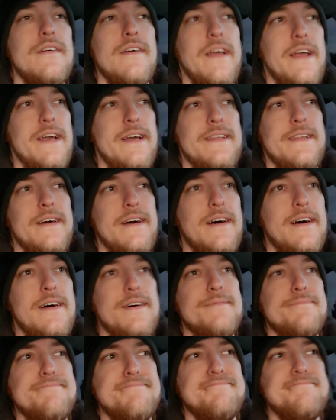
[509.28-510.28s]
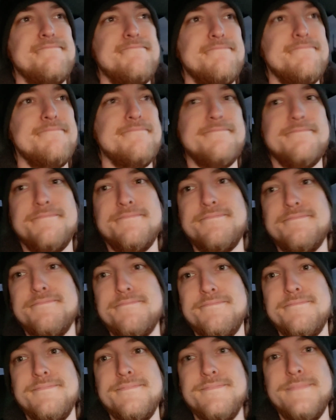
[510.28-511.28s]
and
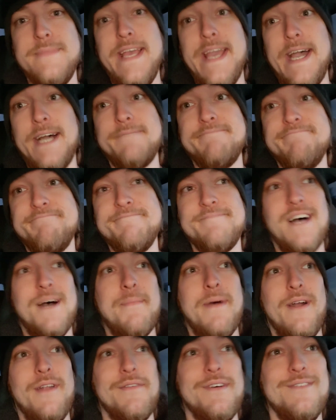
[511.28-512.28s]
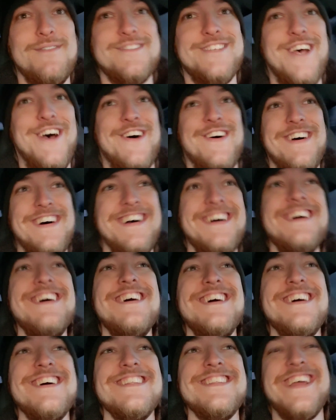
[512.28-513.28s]
um, yeah, I'm out of it. So,
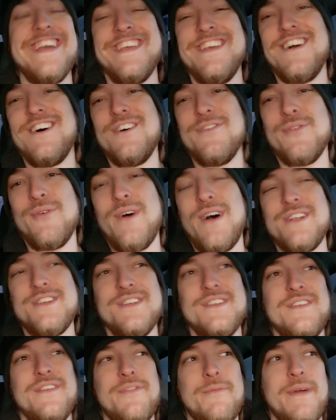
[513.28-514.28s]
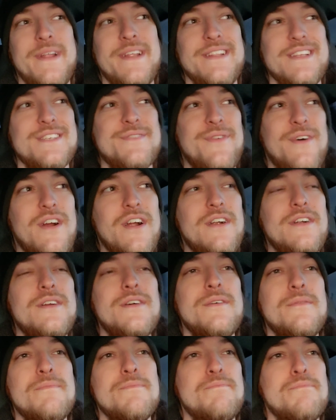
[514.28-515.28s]
thank you all for watching. If you made it this far,
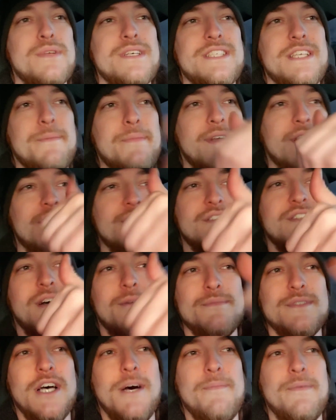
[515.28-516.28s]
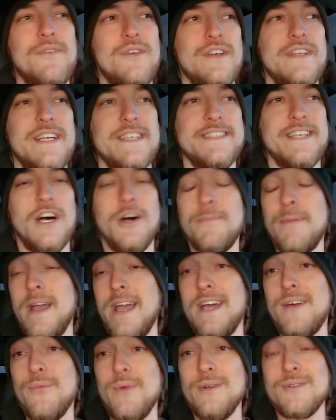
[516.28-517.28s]
please give me a thumbs up. It really does help.
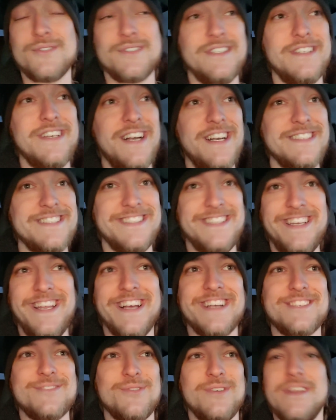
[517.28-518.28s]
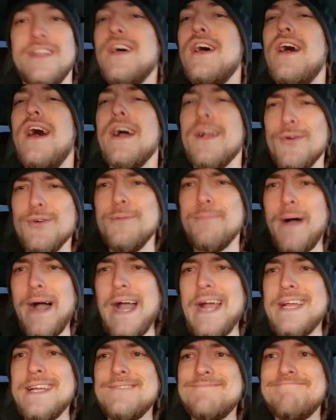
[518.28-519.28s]
And we will see you guys in the next one.
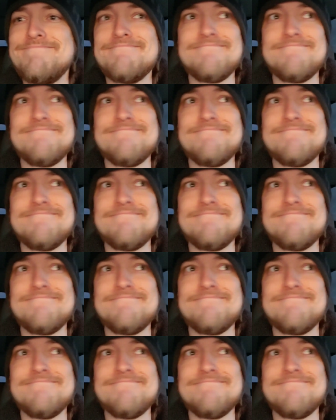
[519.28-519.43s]
Goodbye.